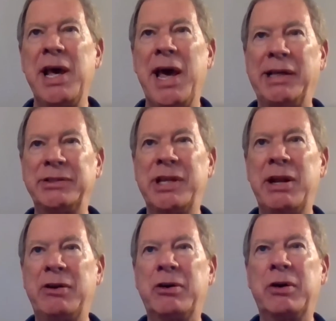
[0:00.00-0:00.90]
a
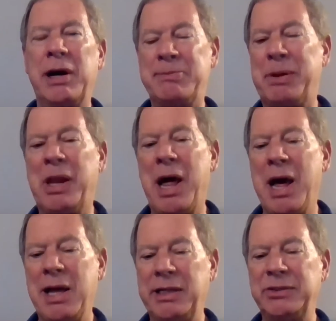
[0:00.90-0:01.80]
senator
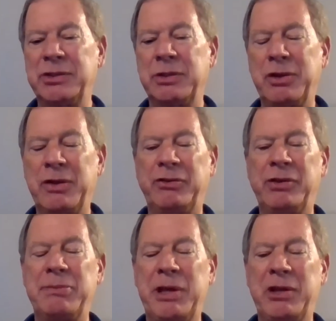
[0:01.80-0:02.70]
applies to this
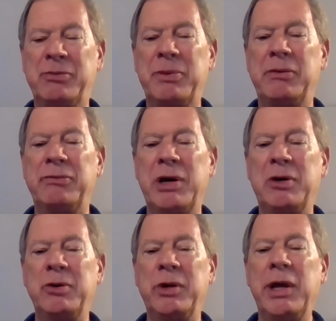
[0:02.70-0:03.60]
impeachment
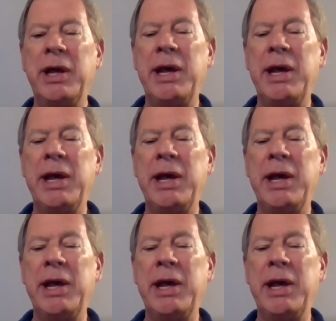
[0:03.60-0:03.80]
vote.